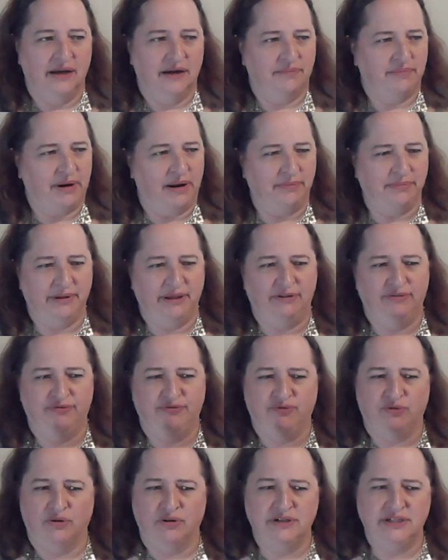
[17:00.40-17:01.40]
probably
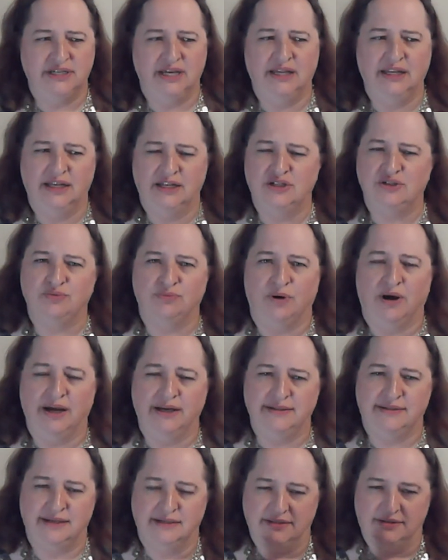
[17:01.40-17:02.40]
14-inch
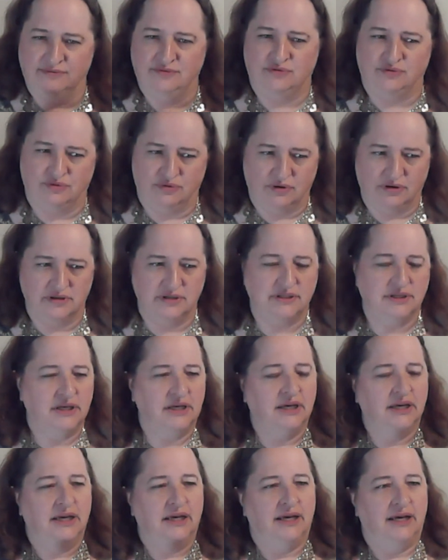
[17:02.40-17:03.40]
wide sets of drawers,
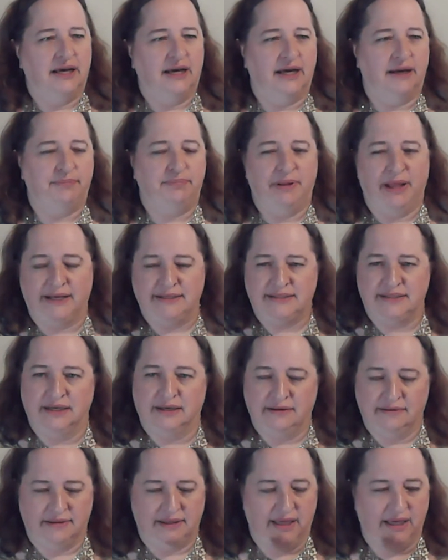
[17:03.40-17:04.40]

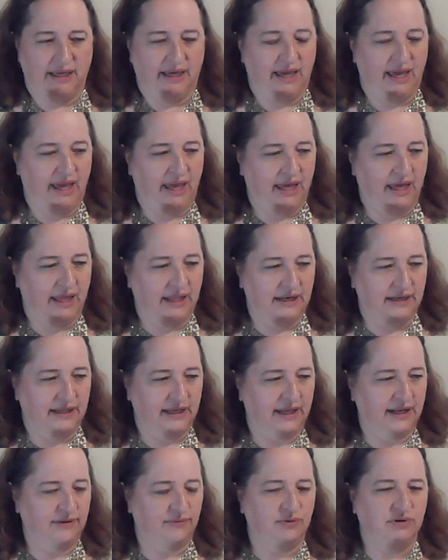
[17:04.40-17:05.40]
plastic thing, and
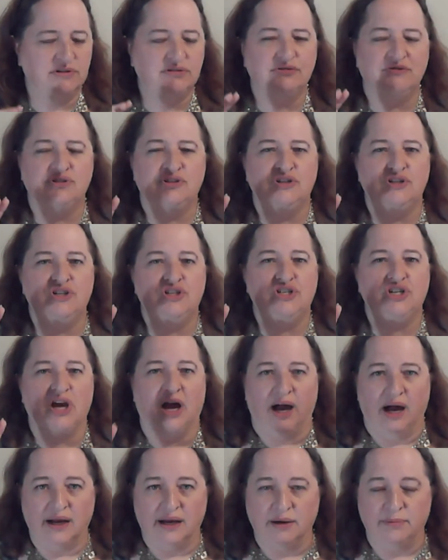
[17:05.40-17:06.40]
it was
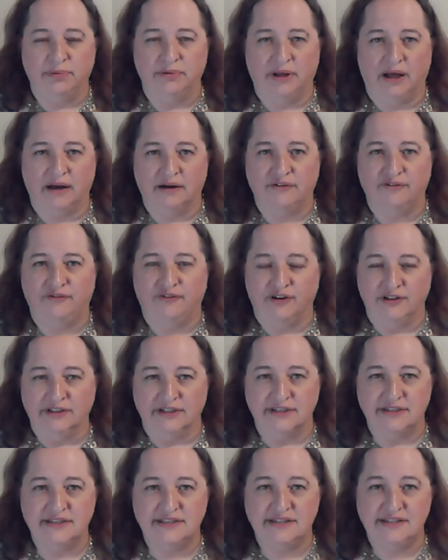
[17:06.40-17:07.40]
chock-a-block full
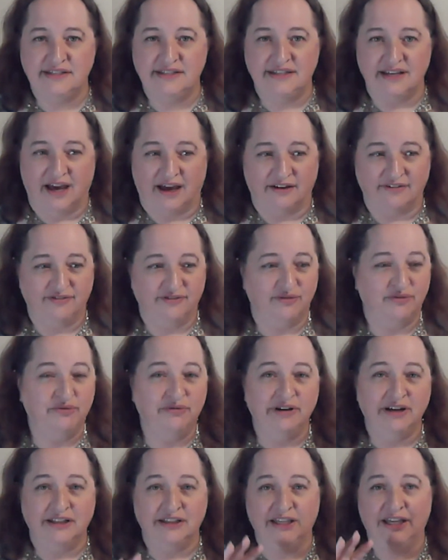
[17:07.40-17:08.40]
of stuff,
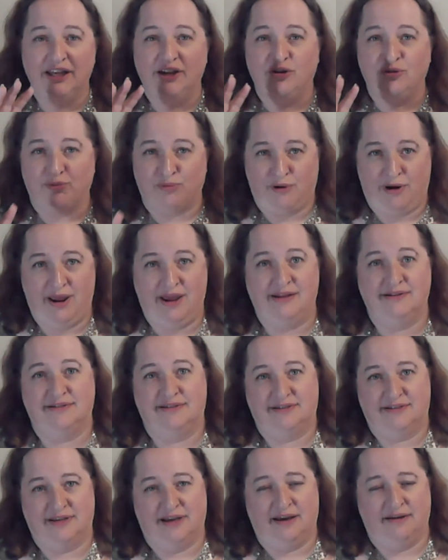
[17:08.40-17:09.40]
really great
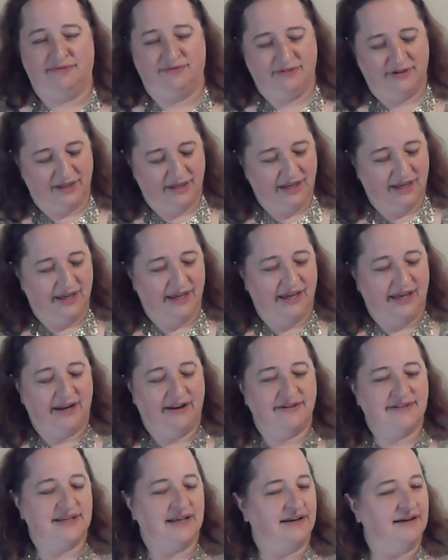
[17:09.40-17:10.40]
stuff.
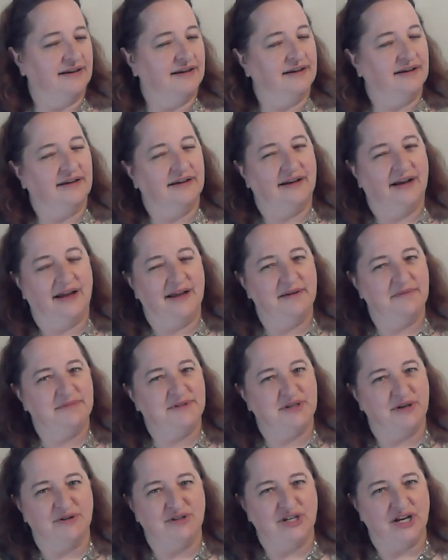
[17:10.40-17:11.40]
And I was like, ugh, I am
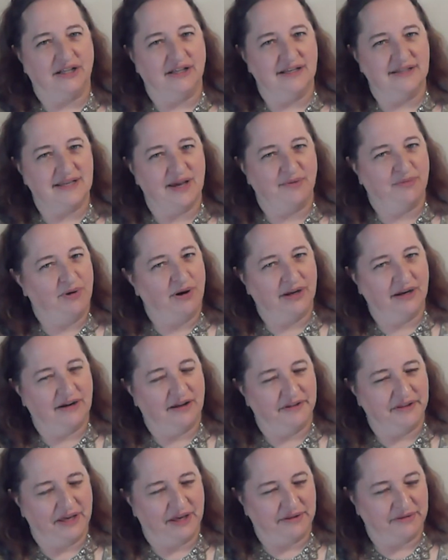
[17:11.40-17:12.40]
so jealous. I wanted
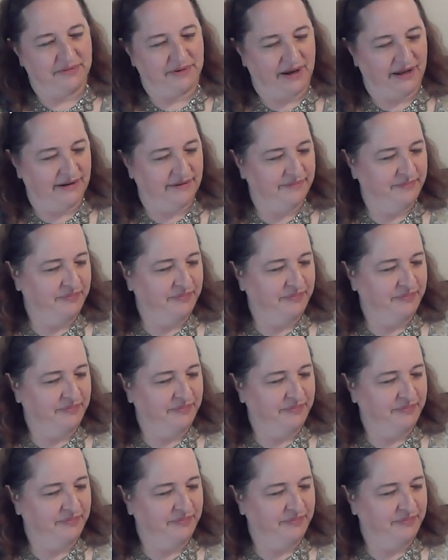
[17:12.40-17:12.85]
all that thread.